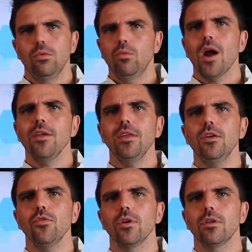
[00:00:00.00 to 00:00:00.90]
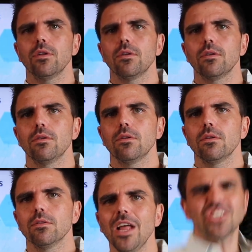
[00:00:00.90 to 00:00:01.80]
Why are they different?
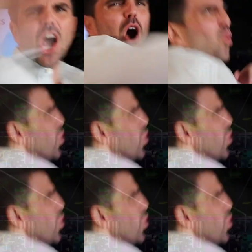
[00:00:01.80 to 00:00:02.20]
Let's go!